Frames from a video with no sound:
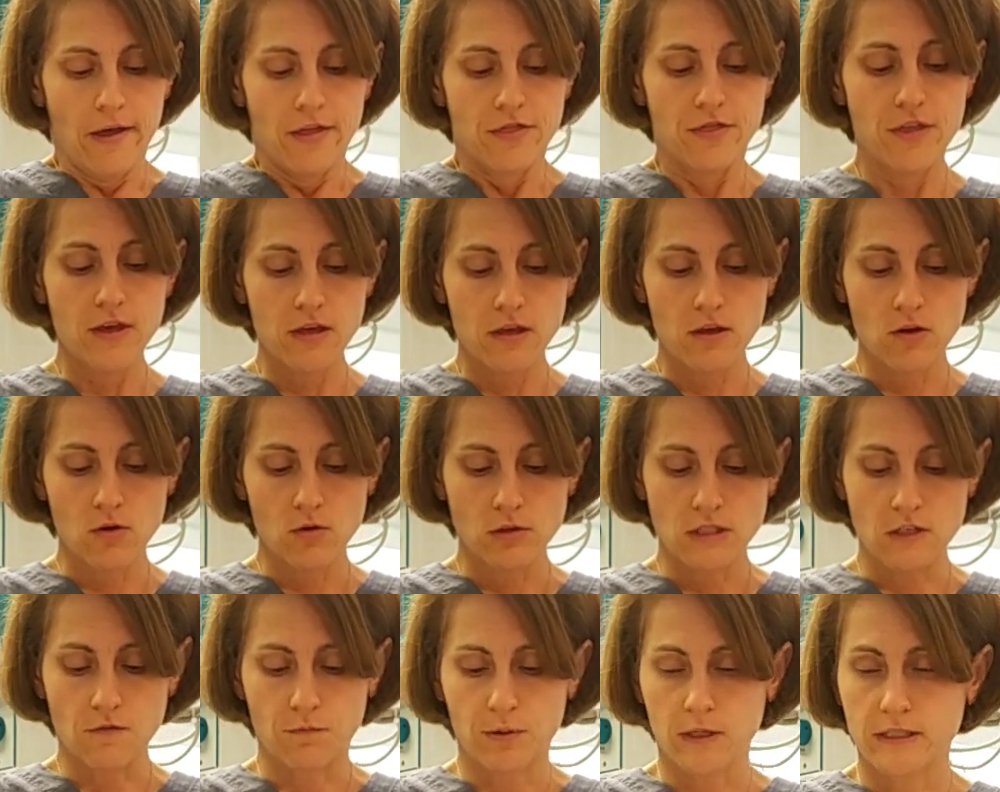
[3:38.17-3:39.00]
The
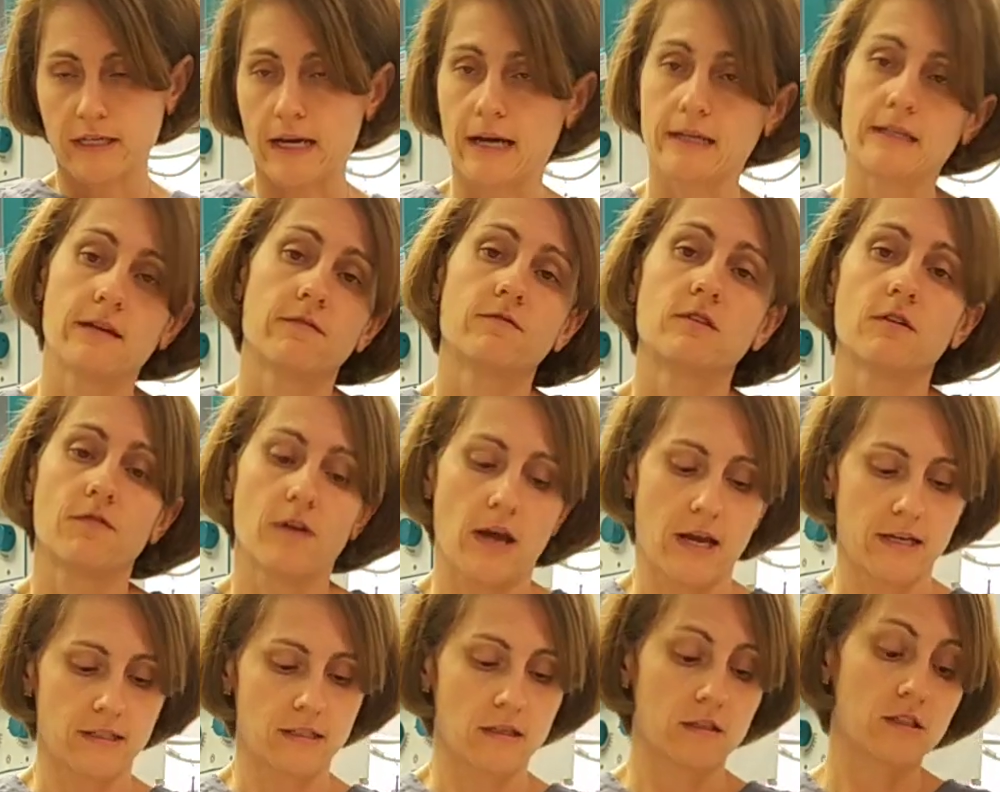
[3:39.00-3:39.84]
use of protective
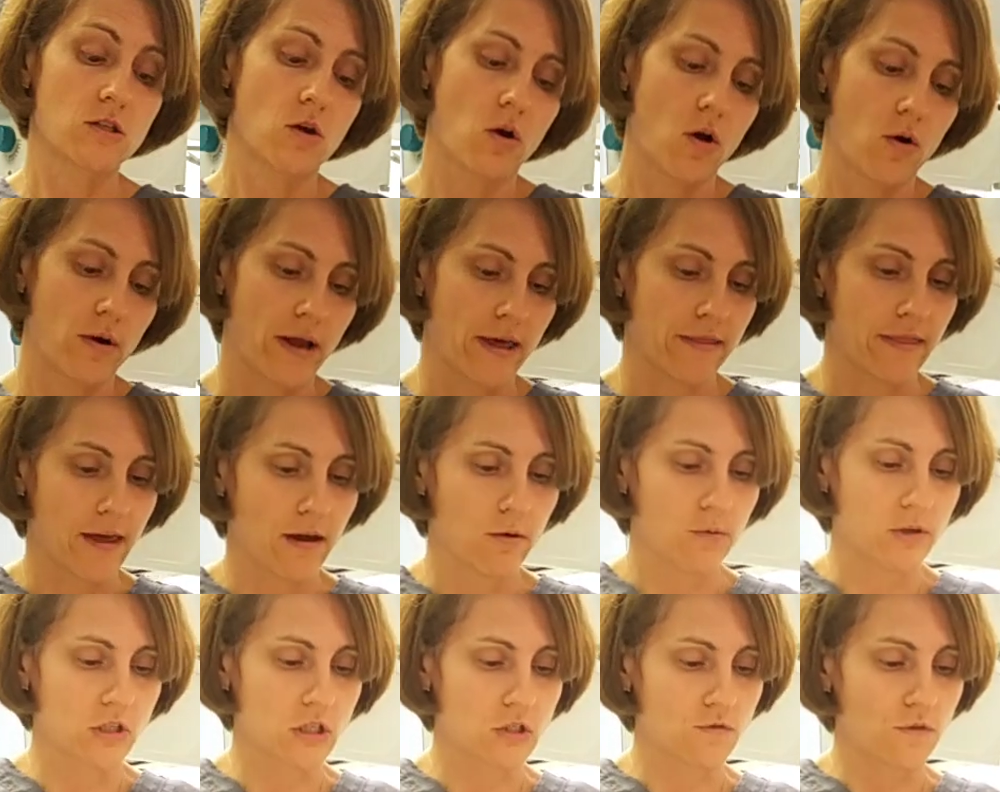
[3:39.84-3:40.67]
devices. So, okay,
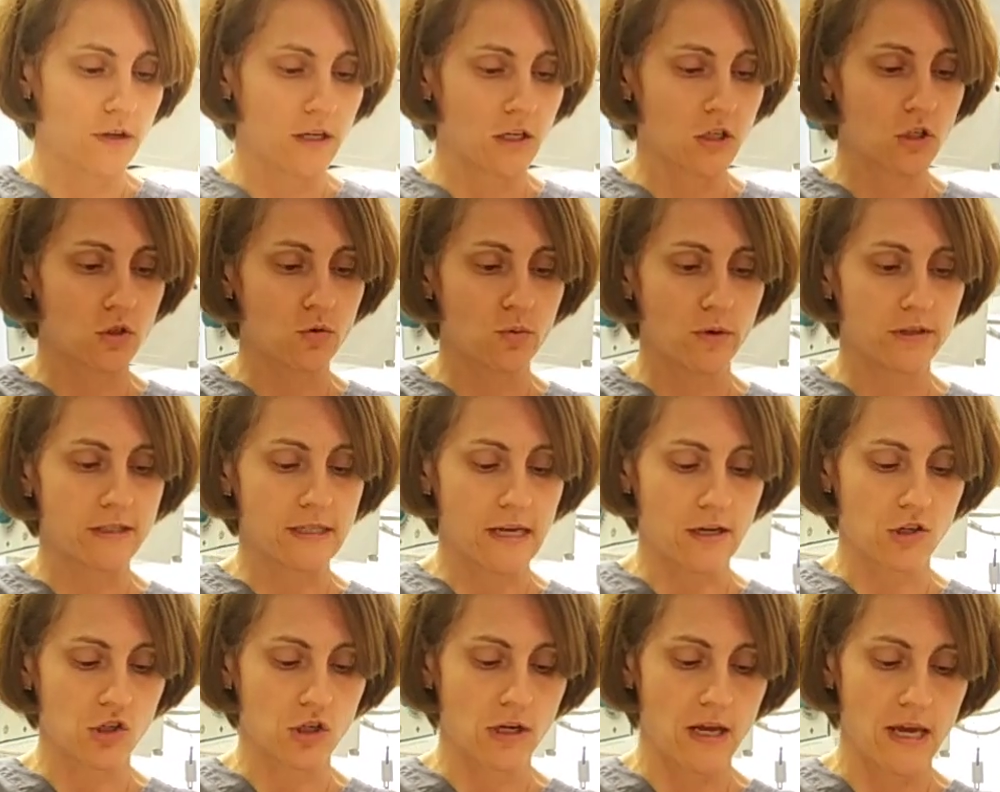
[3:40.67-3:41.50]
that we just finished with
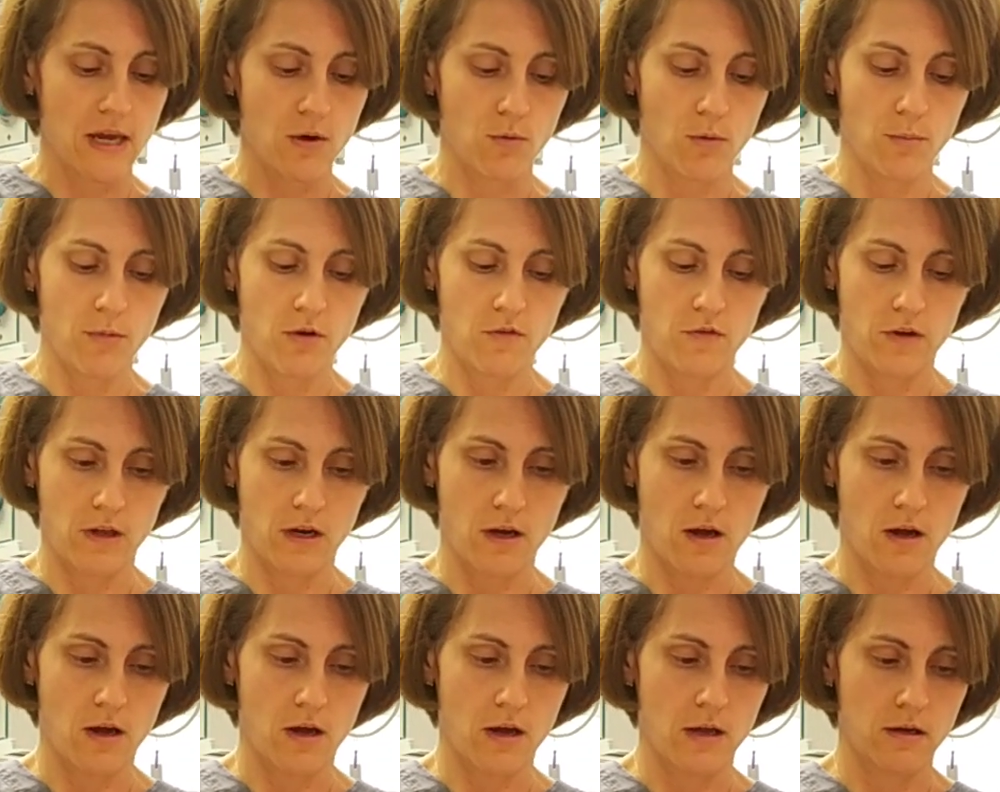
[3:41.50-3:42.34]
section A. We're moving
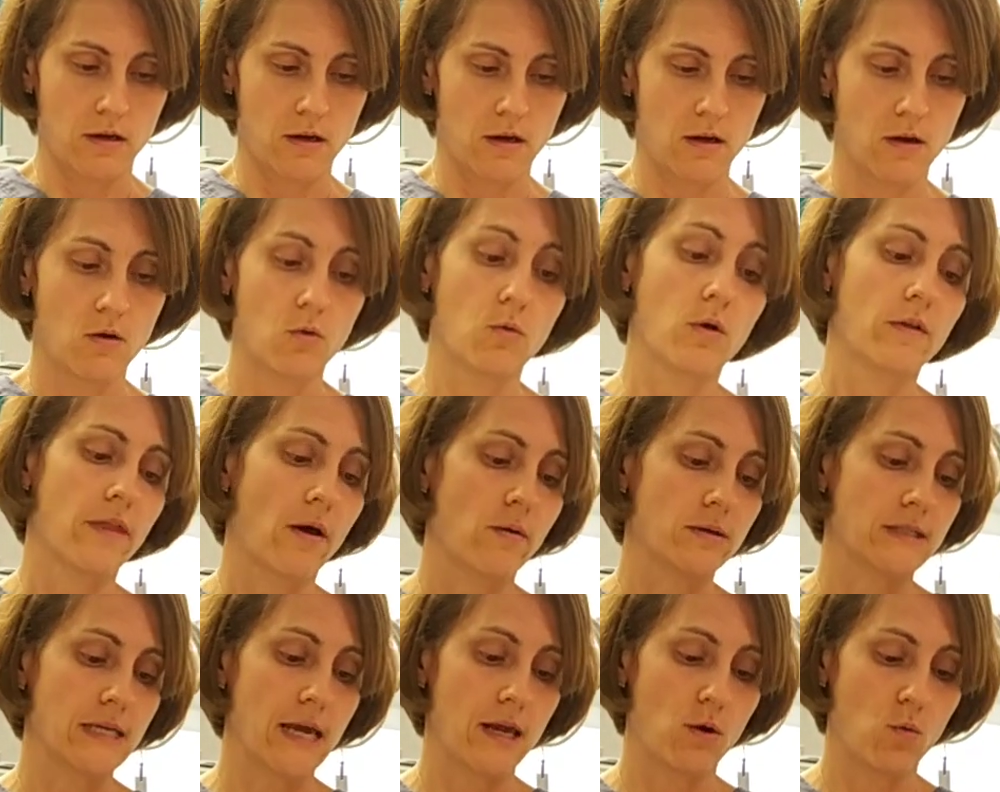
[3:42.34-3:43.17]
on. Well, that
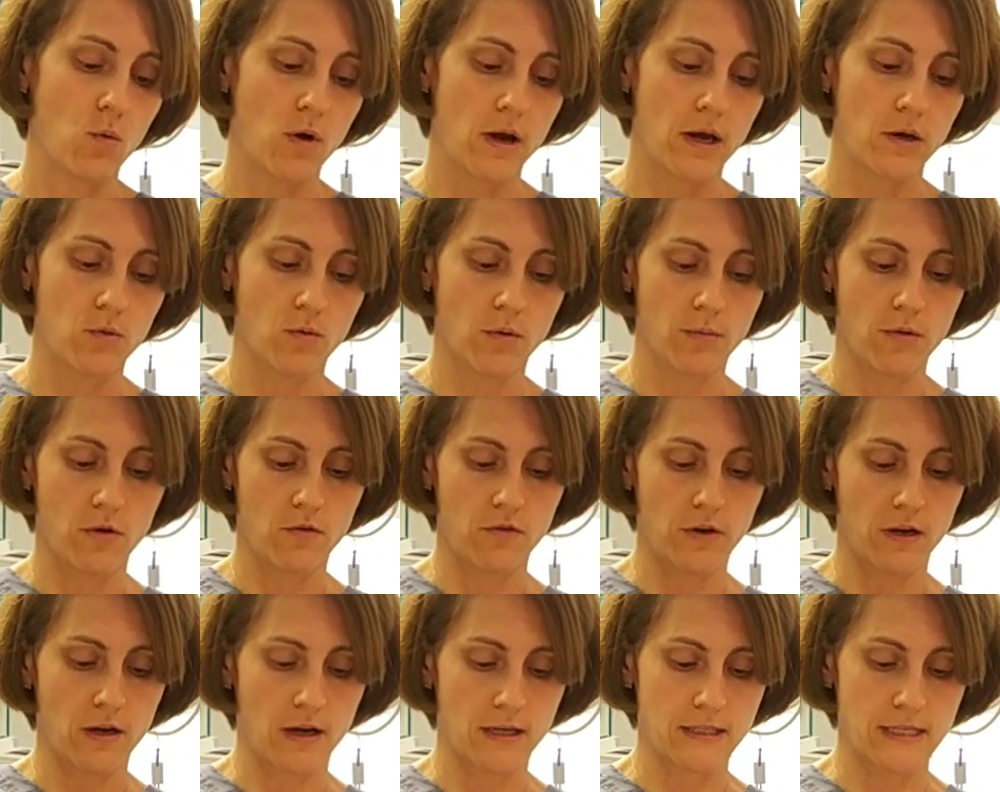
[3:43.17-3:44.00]
was A1. We're
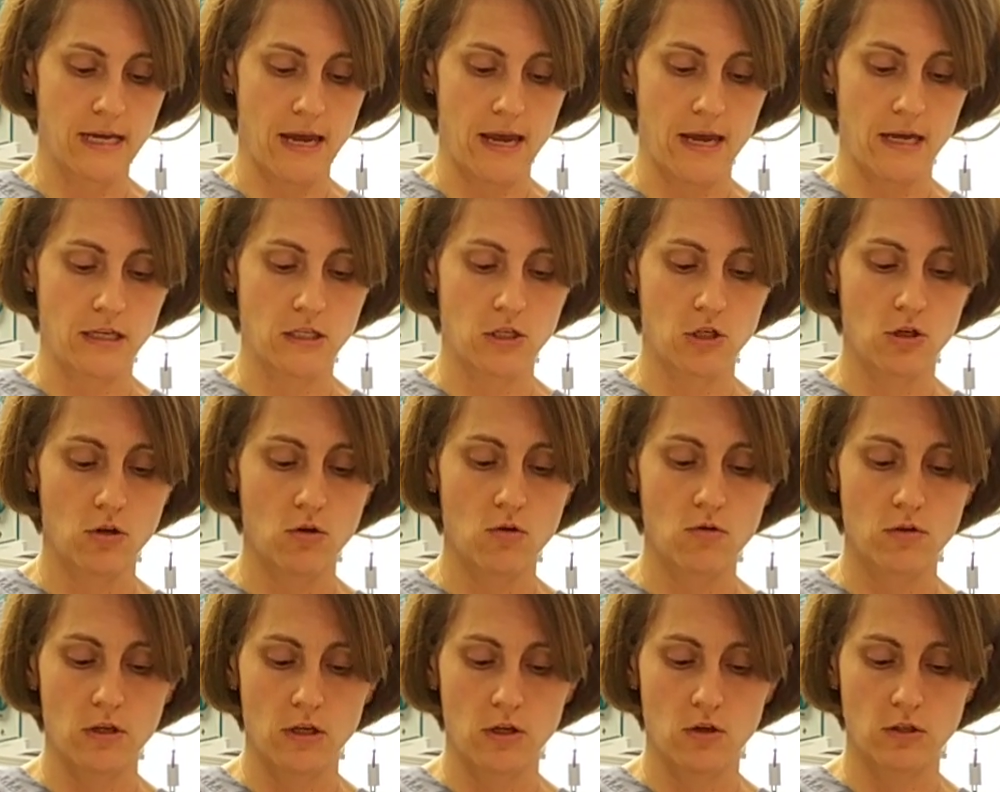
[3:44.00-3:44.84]
moving on to
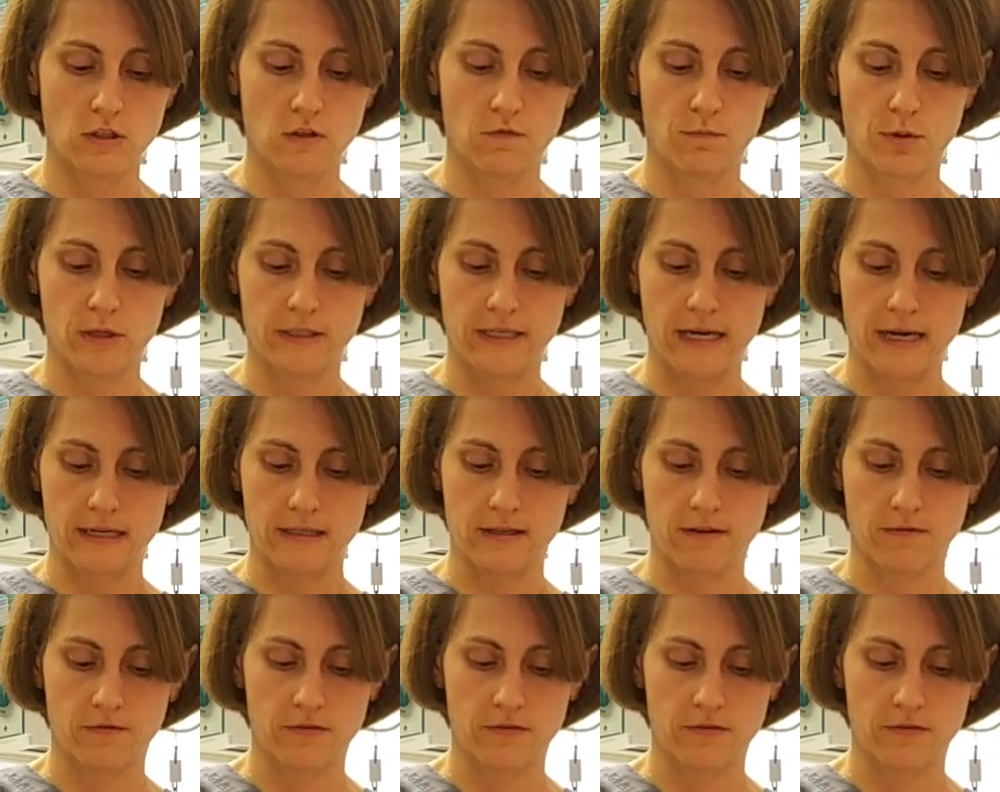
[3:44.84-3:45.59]
A2, the use of protective